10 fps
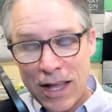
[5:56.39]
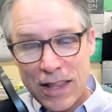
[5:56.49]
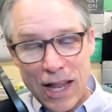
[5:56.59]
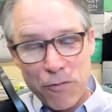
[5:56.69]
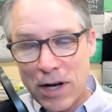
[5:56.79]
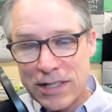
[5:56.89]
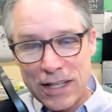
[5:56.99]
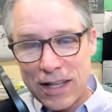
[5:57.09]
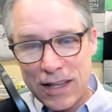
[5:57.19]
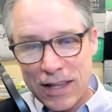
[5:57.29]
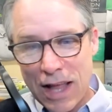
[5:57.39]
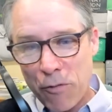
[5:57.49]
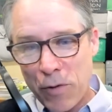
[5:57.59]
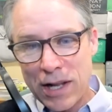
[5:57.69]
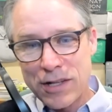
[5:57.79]
that it wasn't that
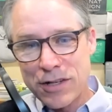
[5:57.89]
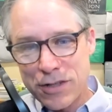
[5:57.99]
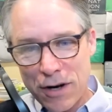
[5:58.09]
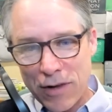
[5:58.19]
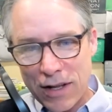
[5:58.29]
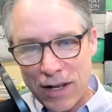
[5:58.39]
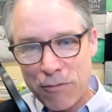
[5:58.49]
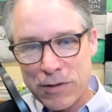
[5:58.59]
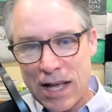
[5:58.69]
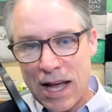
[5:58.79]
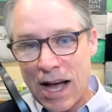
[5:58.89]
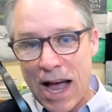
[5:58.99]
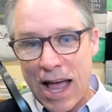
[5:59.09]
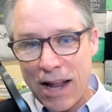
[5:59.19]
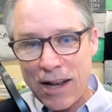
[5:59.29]
we didn't deserve it. It was that
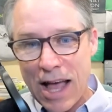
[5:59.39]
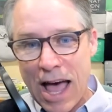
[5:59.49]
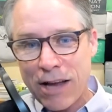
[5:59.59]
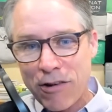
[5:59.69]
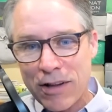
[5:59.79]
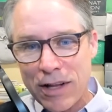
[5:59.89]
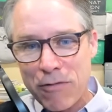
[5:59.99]
I hadn't accurately